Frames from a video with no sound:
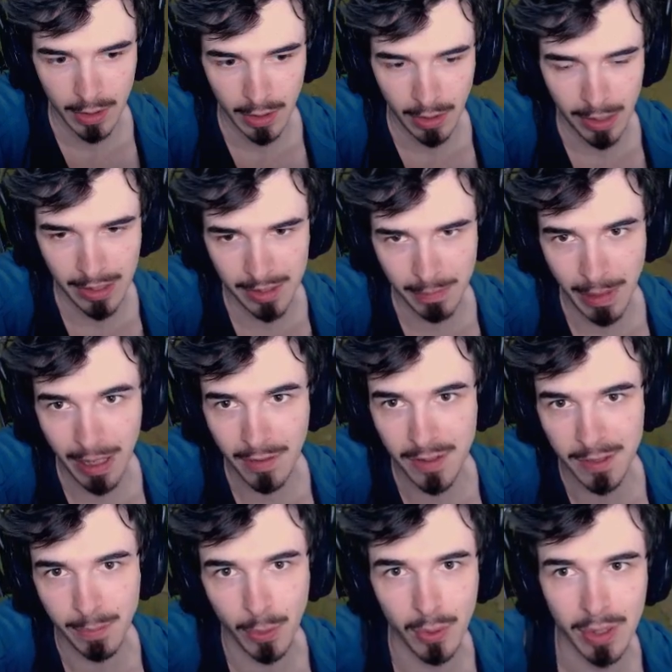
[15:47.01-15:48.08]
Alright, this Baron
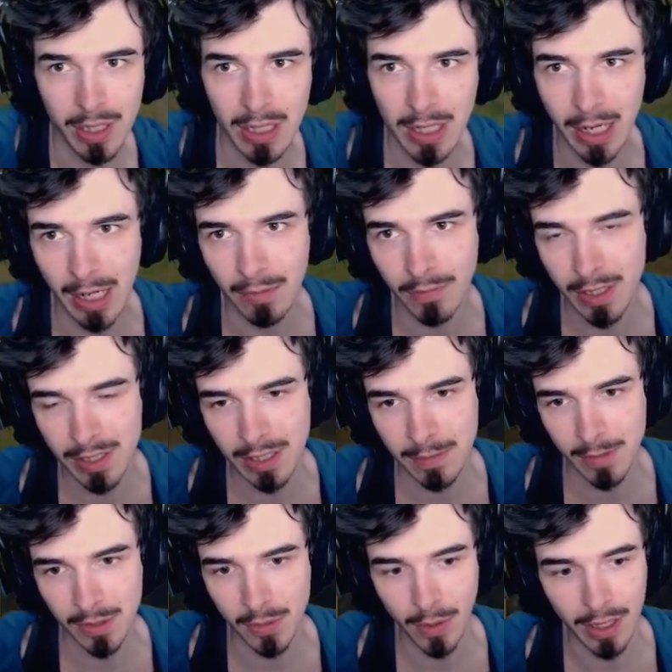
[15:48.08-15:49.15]
is spawning, and red
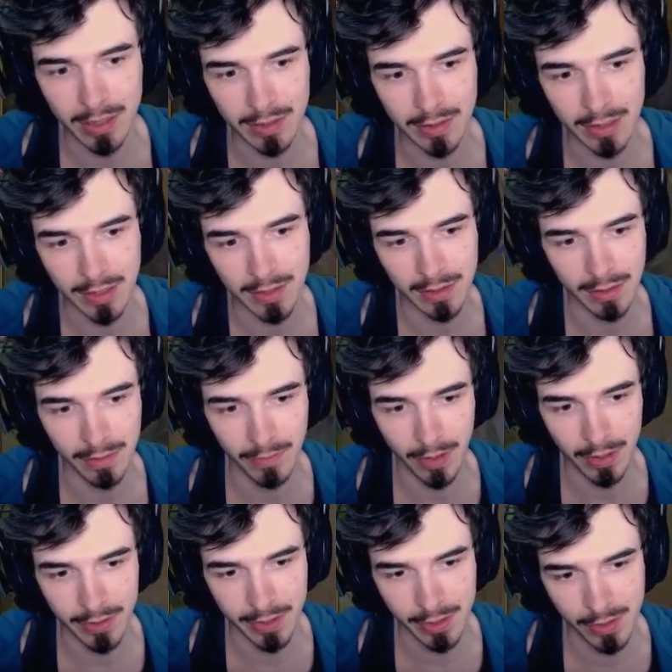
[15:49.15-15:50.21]
team has quite a decent
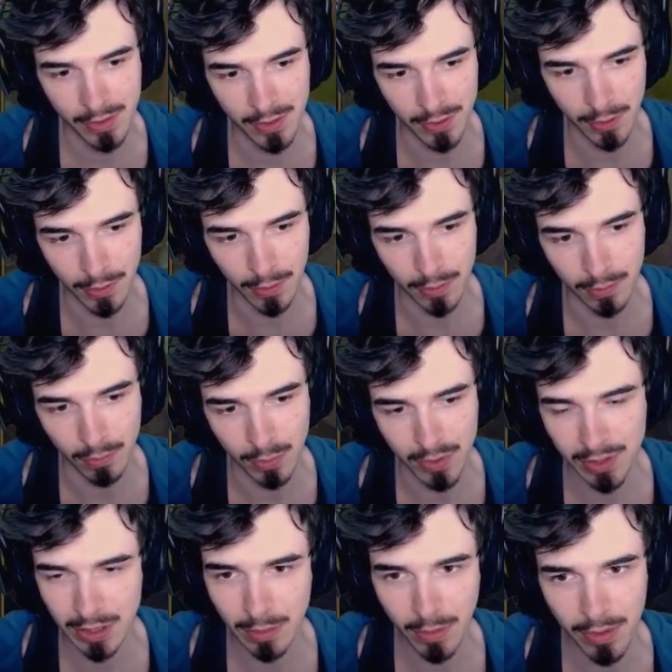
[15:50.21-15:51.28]
advantage, so we'll
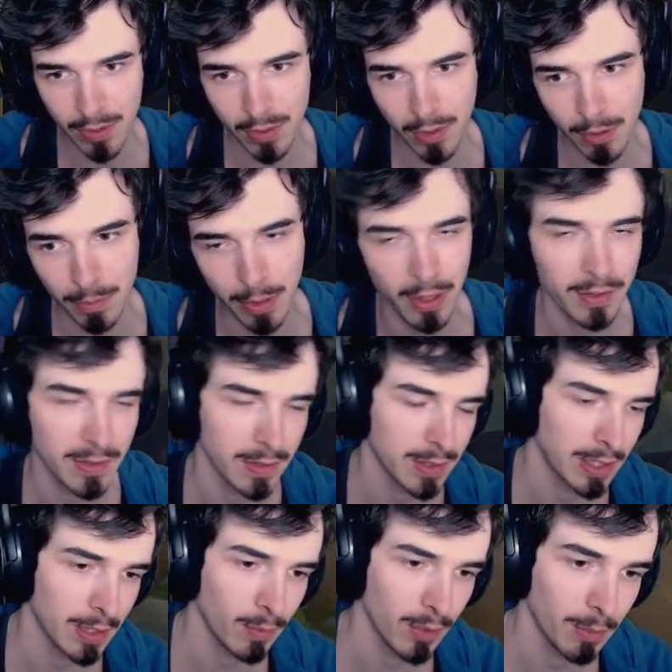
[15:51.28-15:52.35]
see whether or not PerkZ's
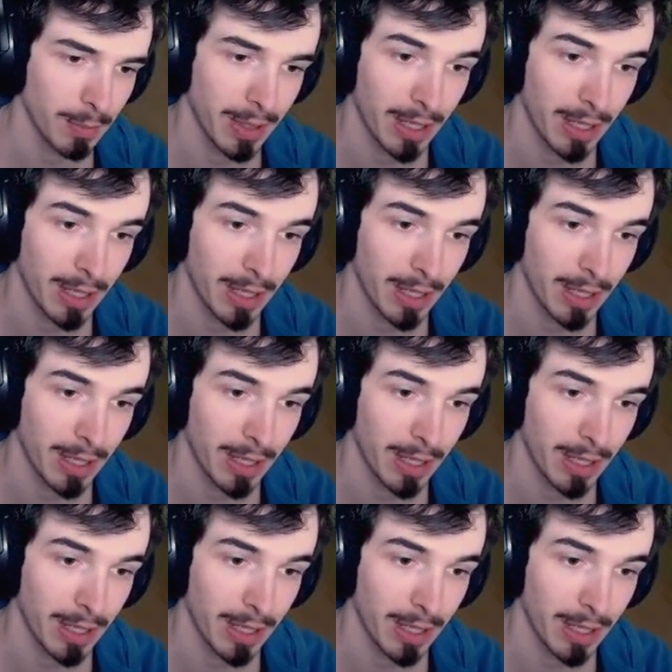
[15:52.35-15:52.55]
team want to play